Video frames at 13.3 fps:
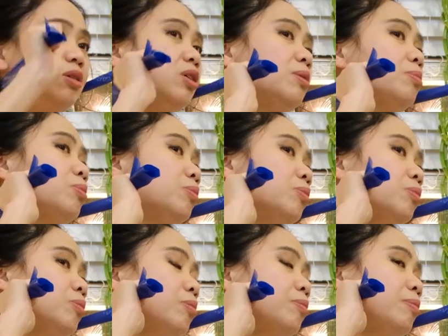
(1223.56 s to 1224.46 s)
going to
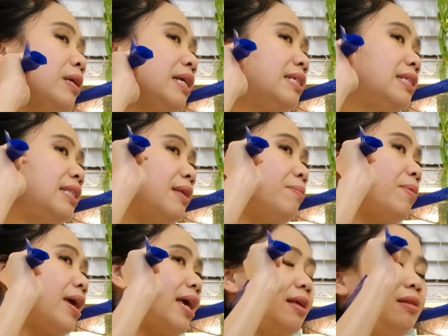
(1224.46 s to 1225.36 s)
place the
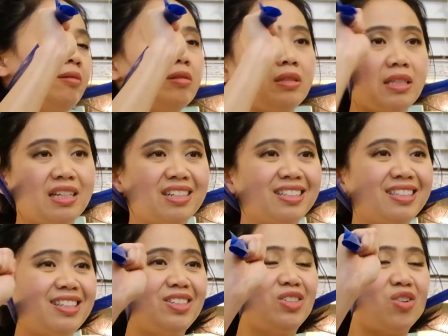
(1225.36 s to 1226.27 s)
band near
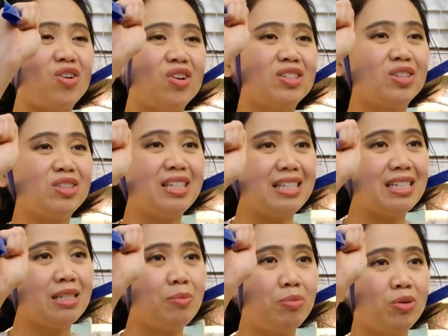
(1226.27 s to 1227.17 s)
the jaw. So this is
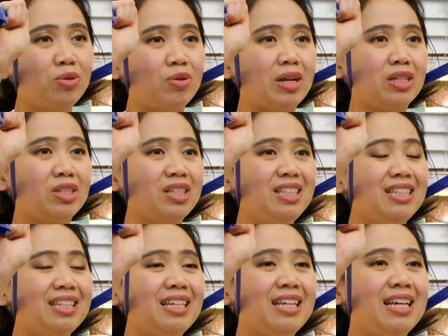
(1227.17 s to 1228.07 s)
the progression,
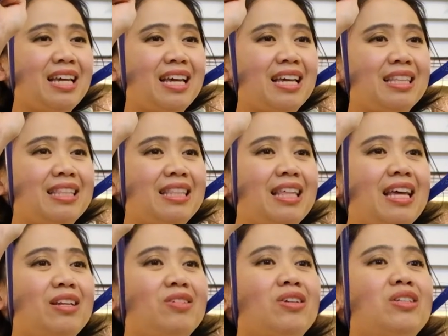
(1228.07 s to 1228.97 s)
and
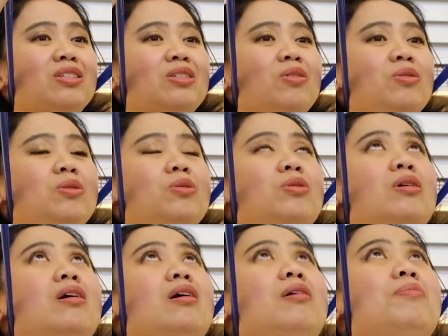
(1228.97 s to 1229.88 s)
then you're going to slowly
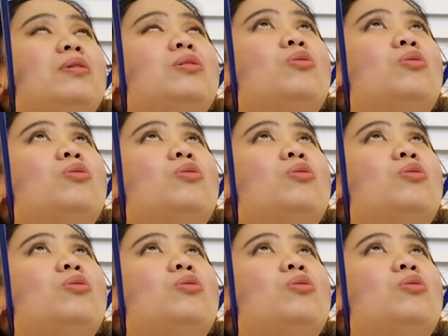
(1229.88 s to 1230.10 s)
look up and